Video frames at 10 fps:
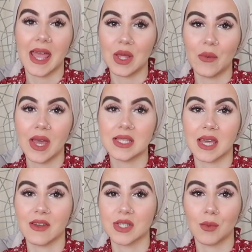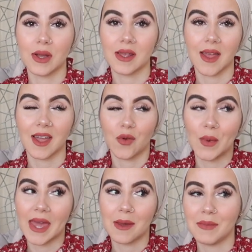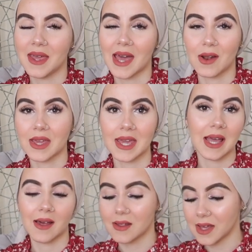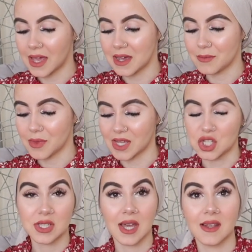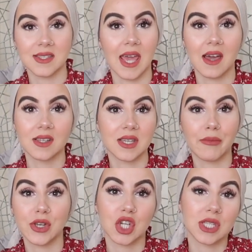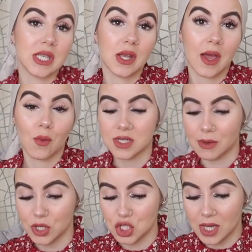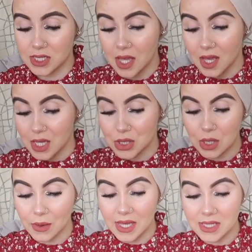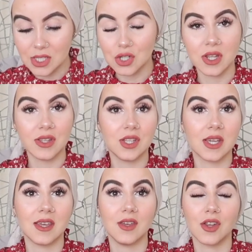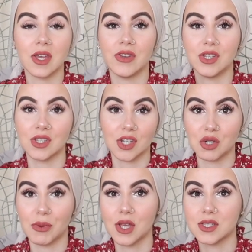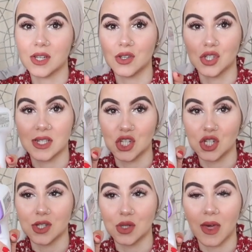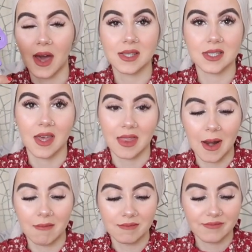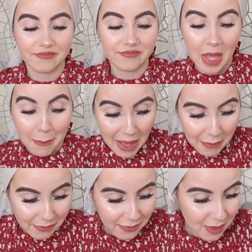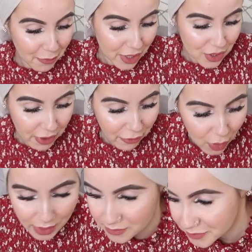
anyways like if someone like if we get me I don't get ill um I can just take our temperature and see like what temperature it is it's so easy you don't even you don't even need to touch the person you just literally do that and then bam, ah, pretty straightforward.